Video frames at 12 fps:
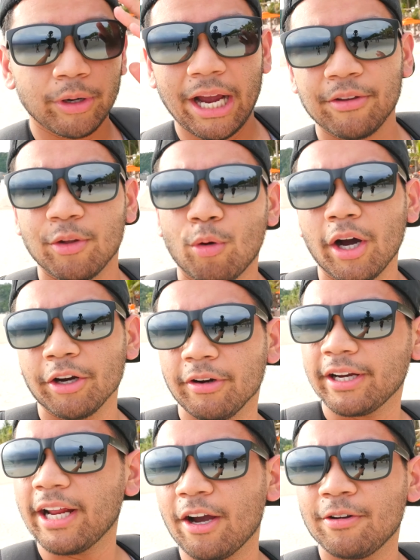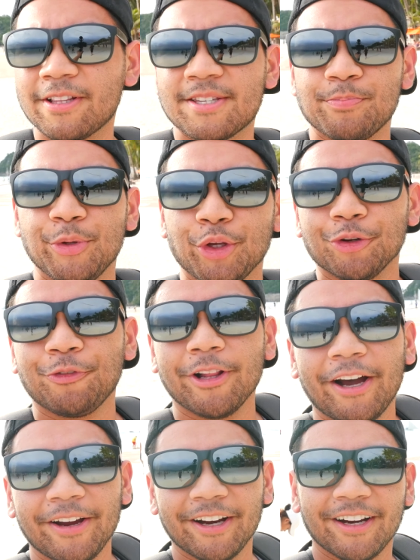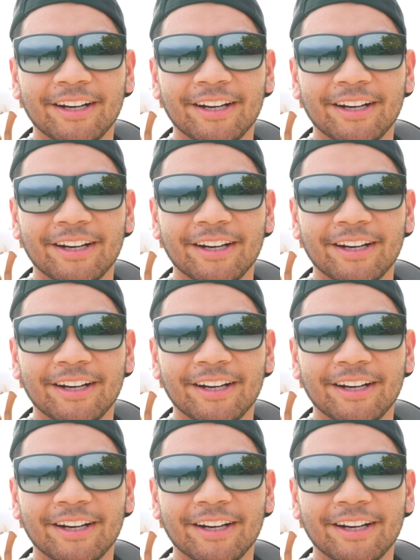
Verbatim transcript: we're out in the water right now. It's beautiful out here.